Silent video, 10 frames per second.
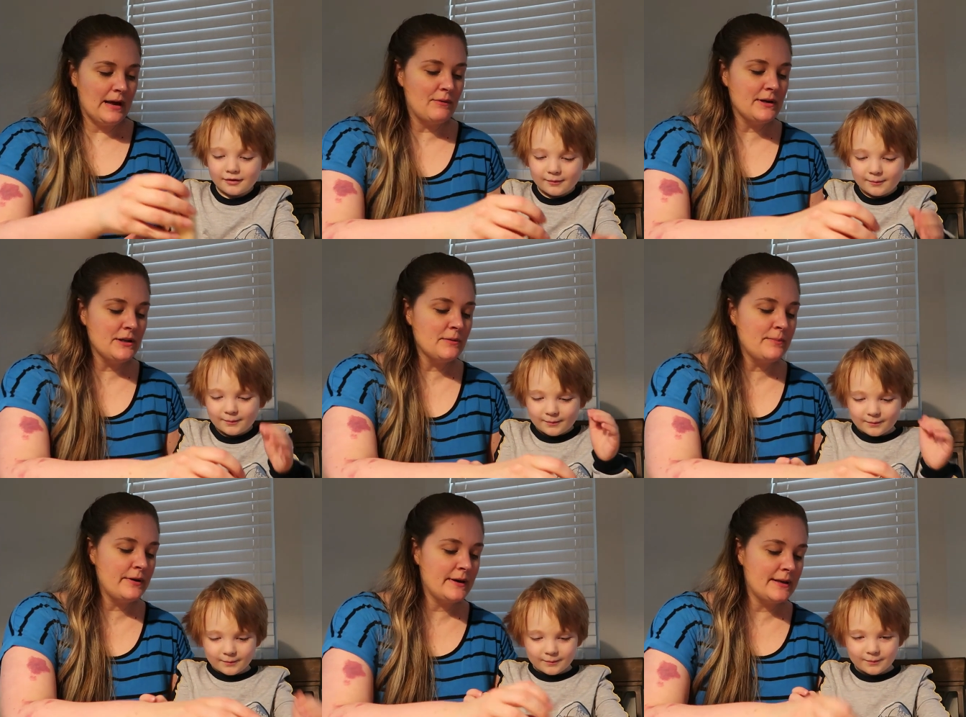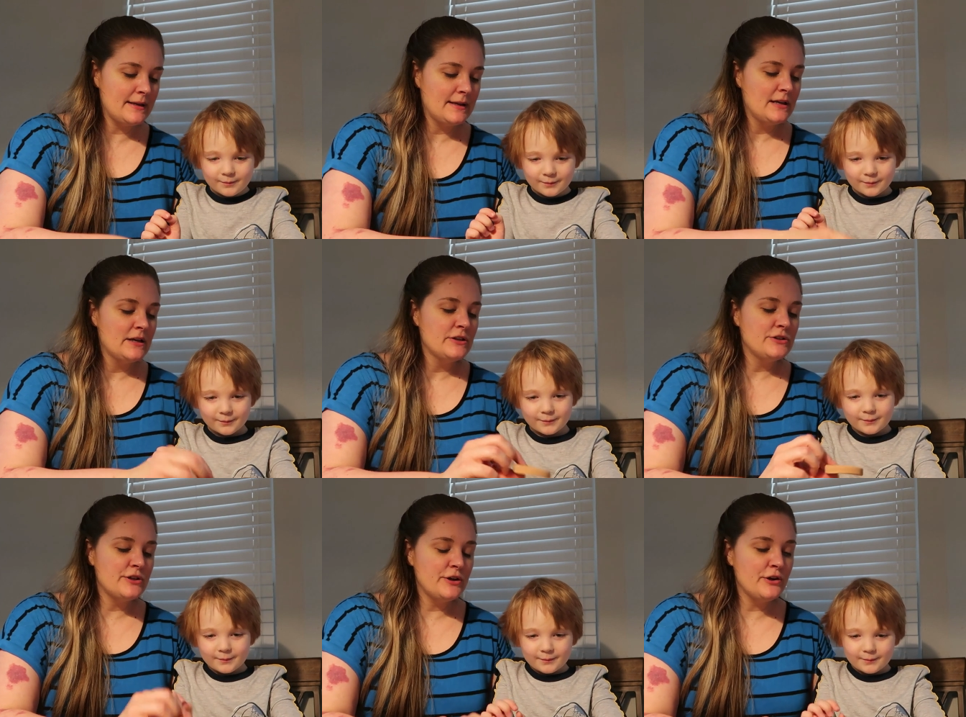Speaker 1: I want you to put
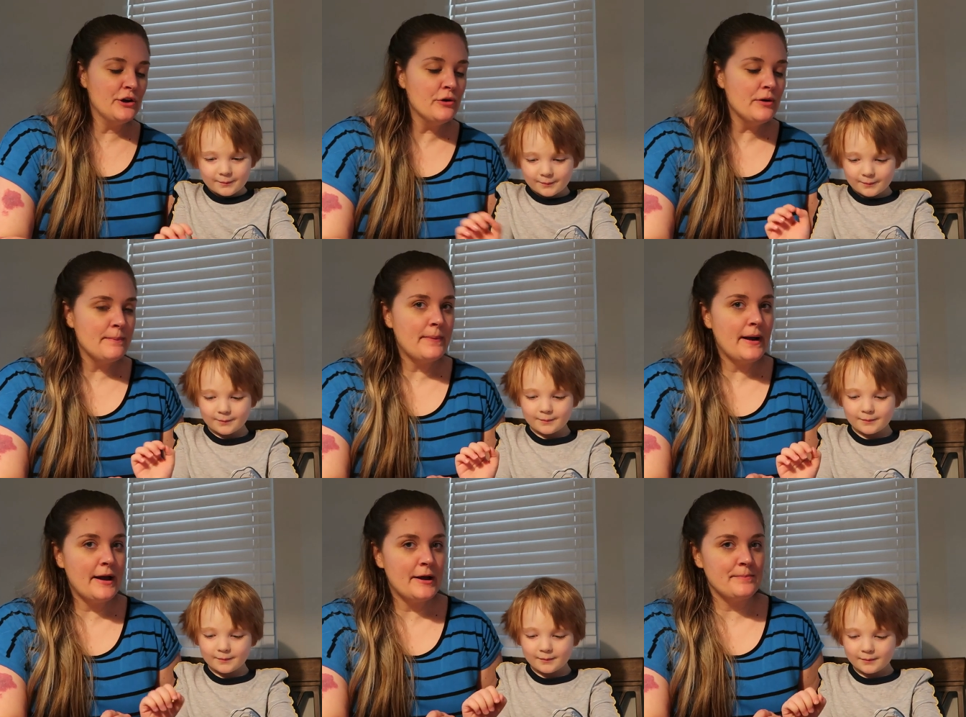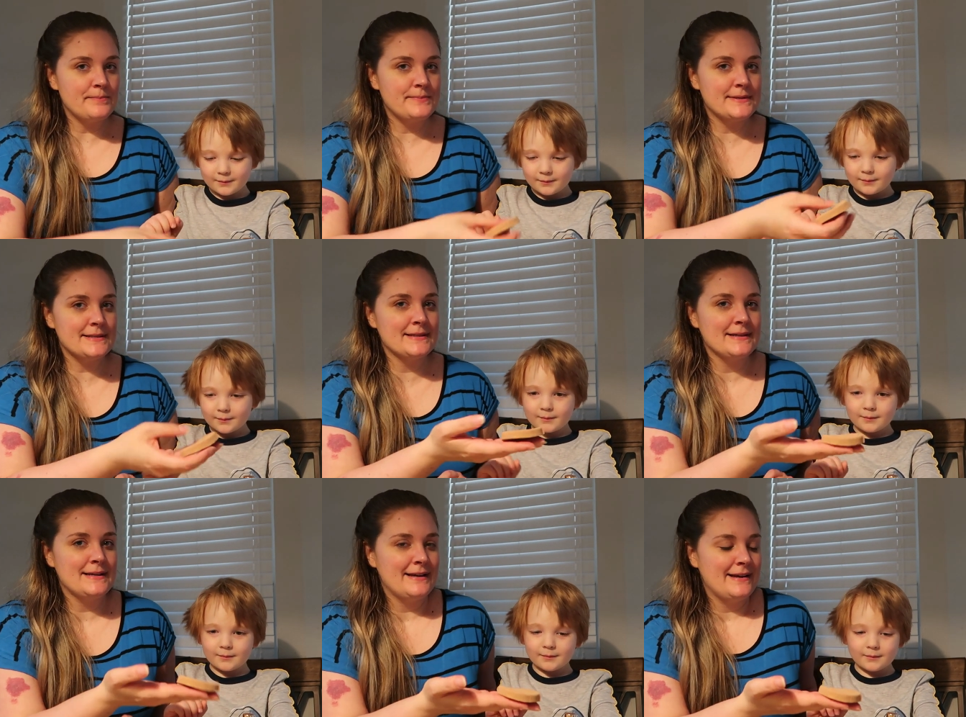two pumps
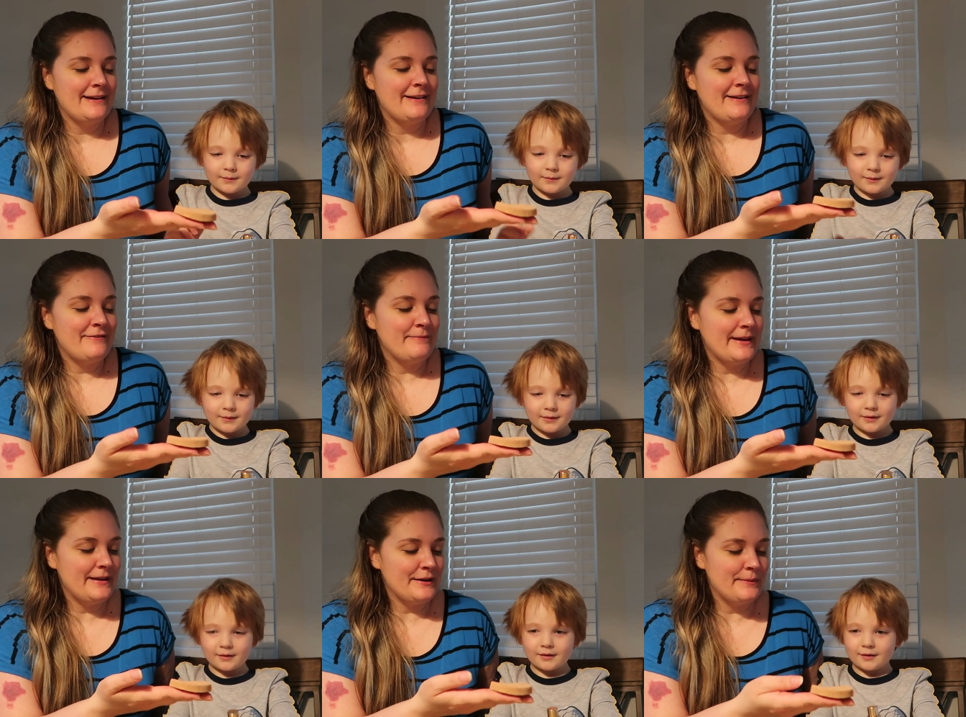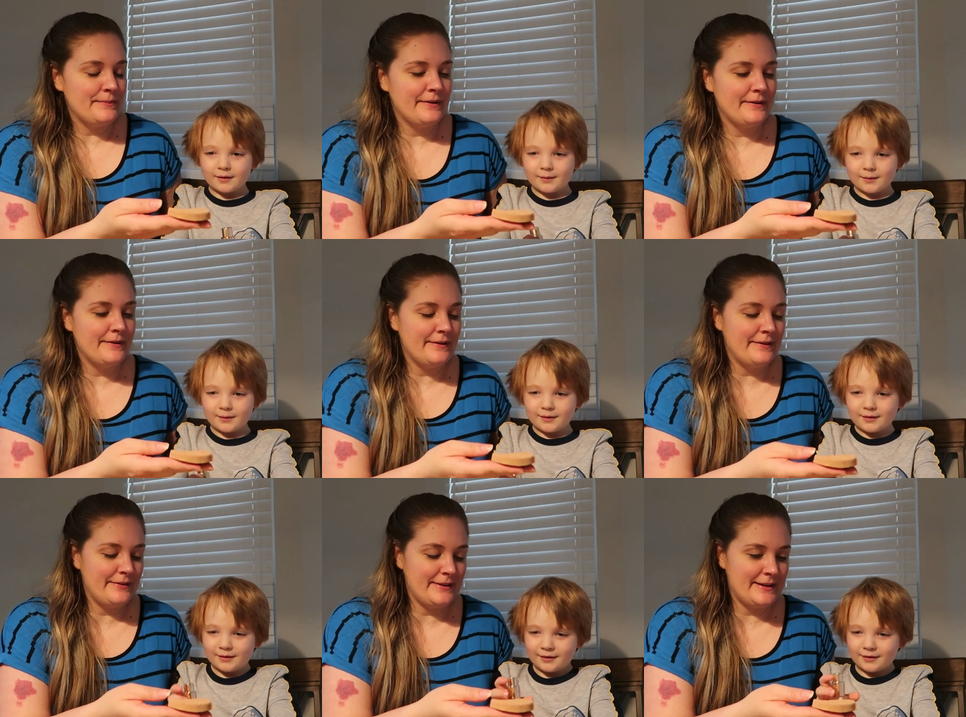of makeup
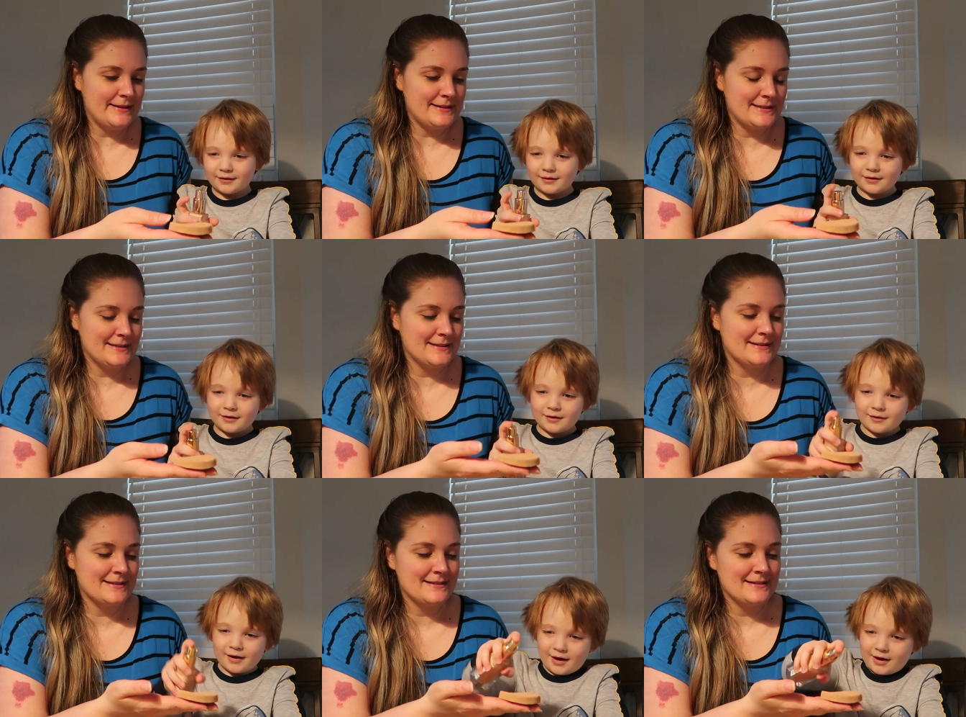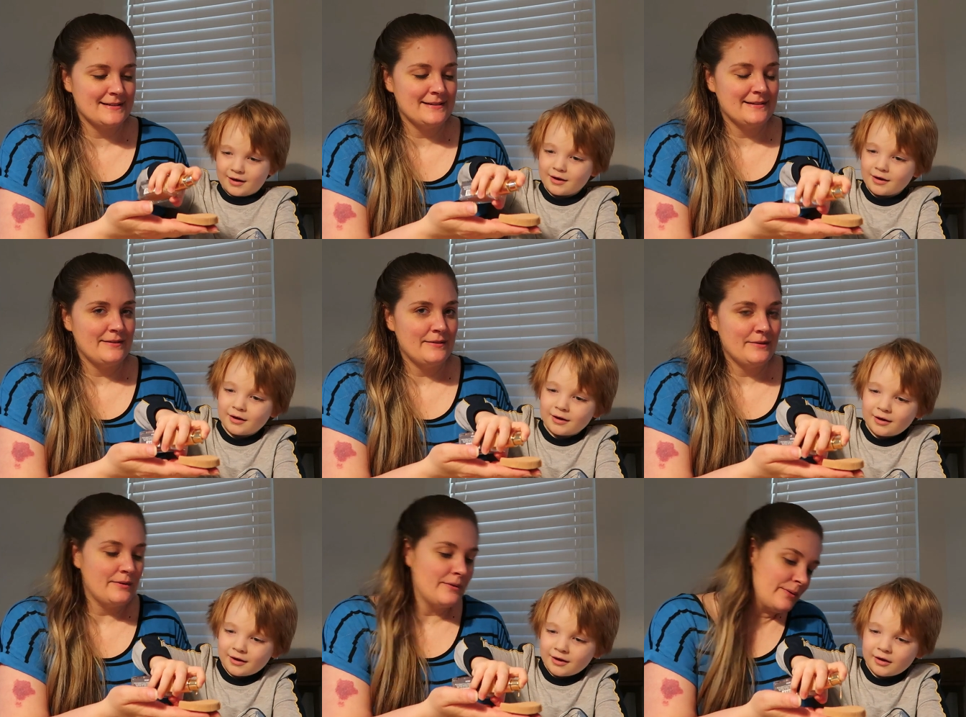on this.
Speaker 2: Okay.
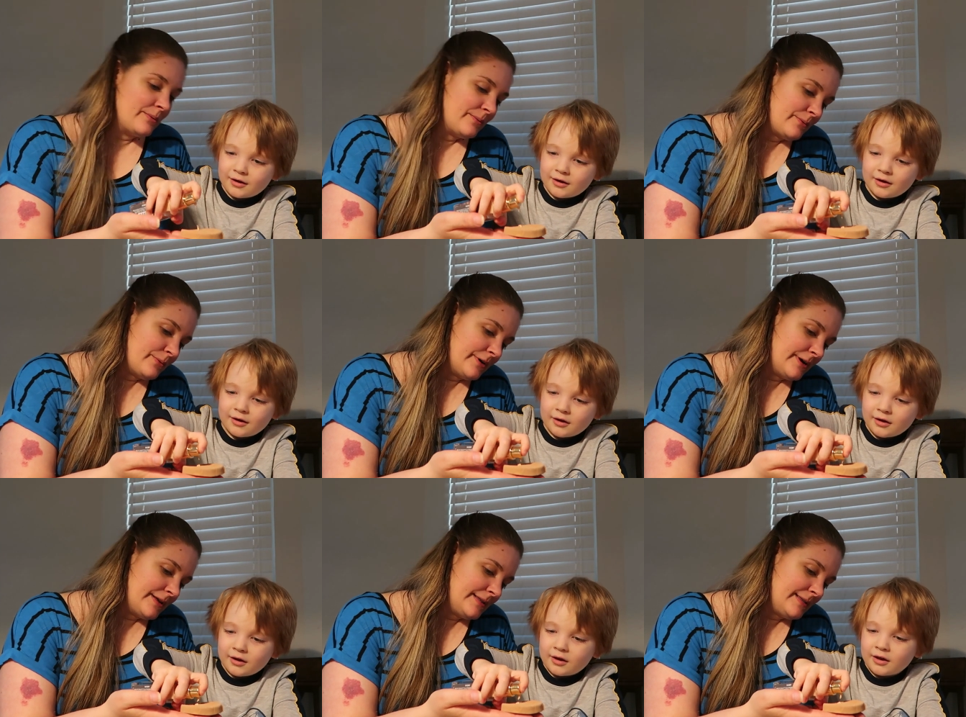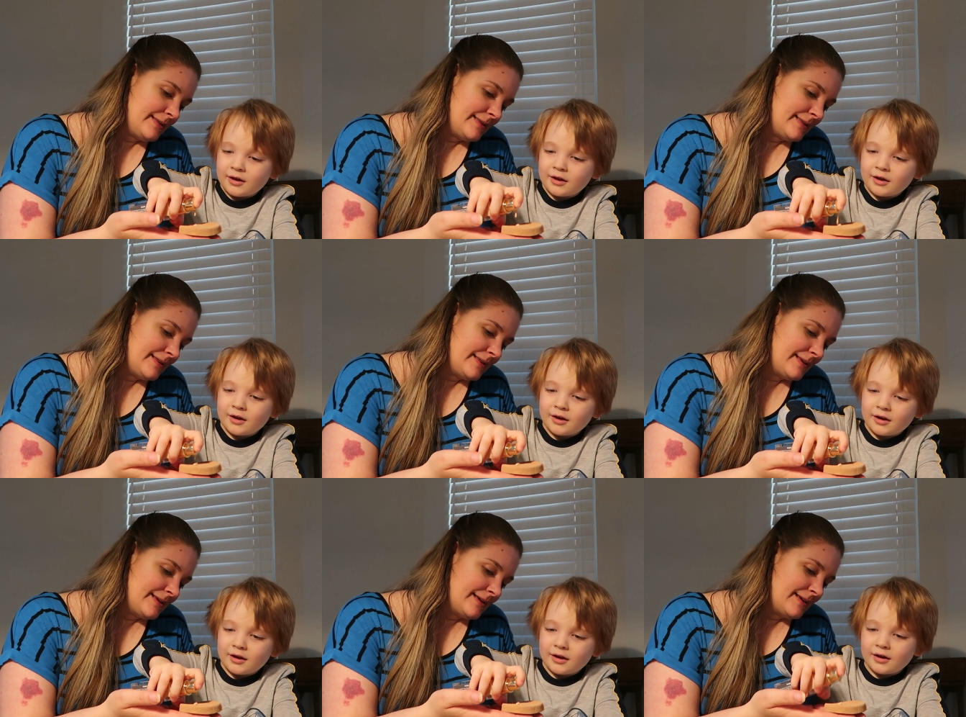
Speaker 1: One.
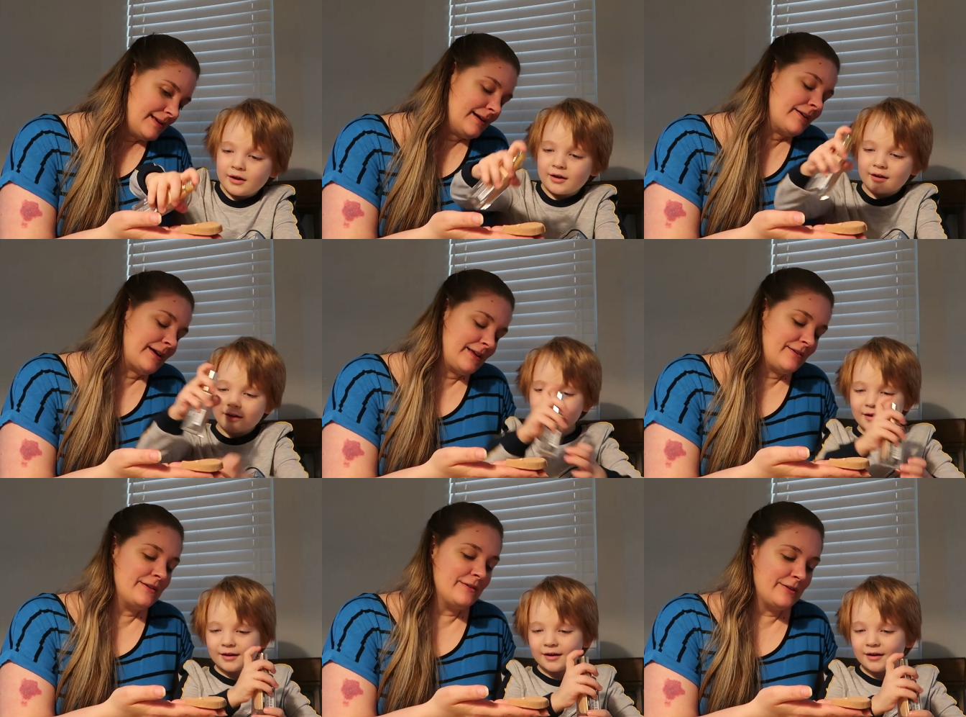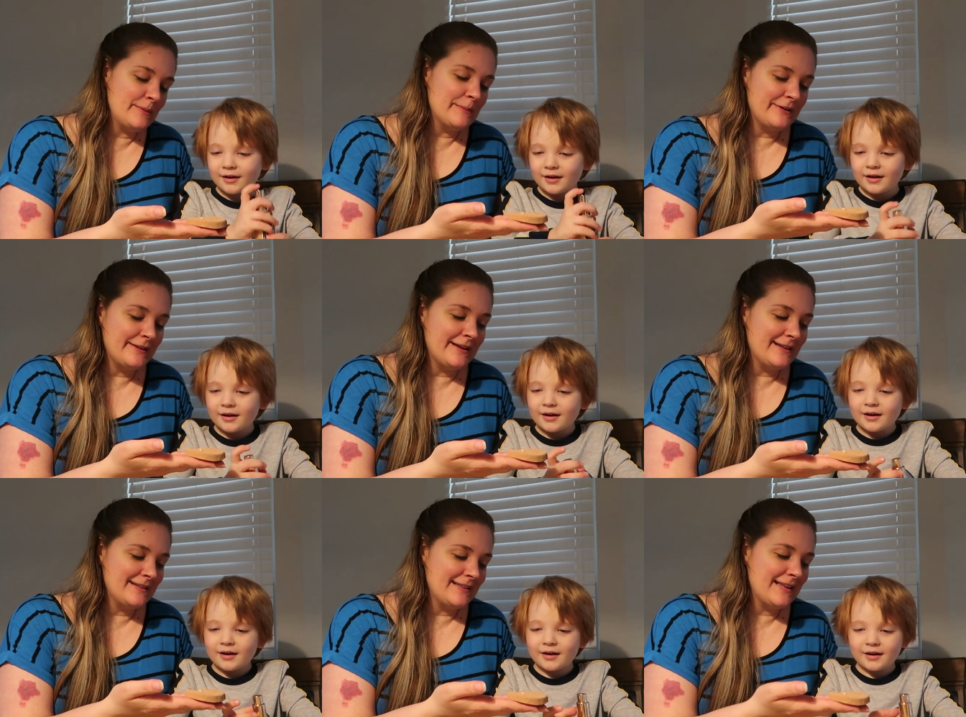Okay, you can do a little bit more than
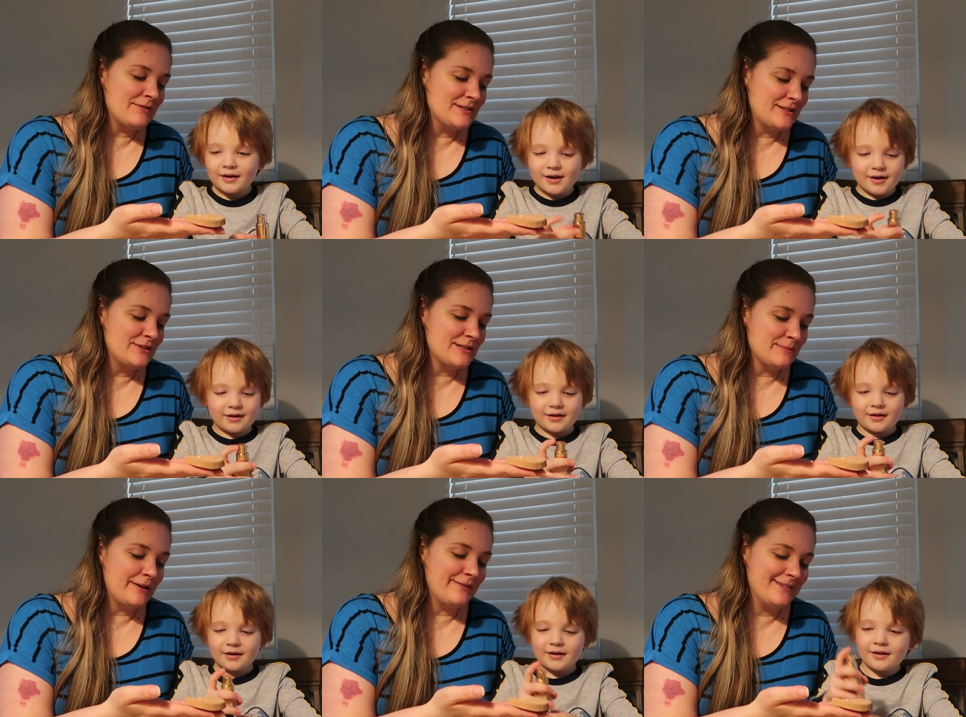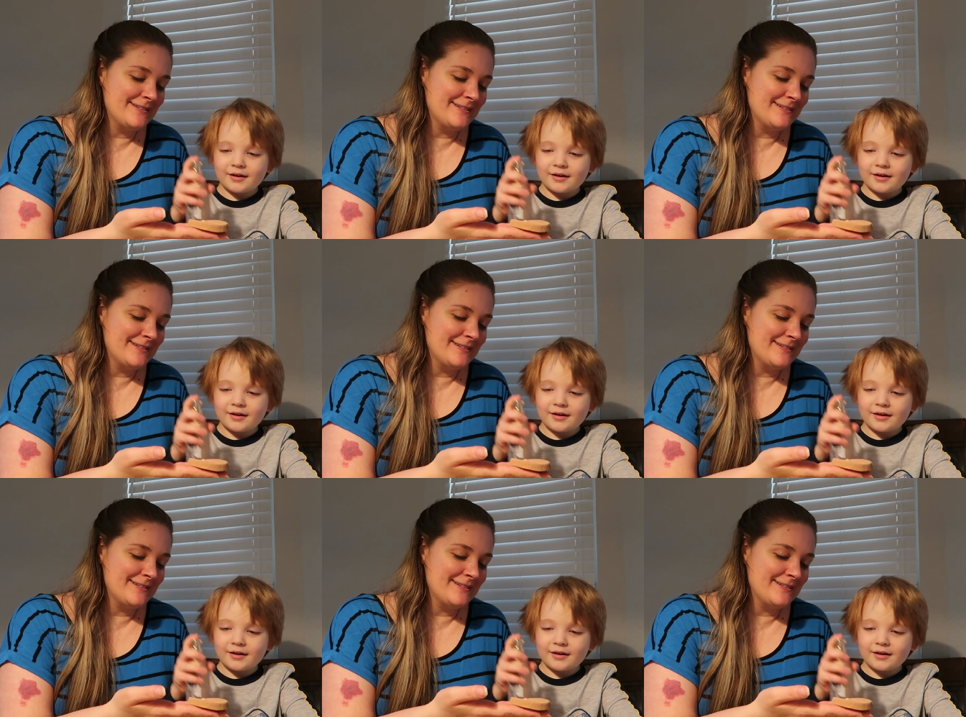that. That was too small. You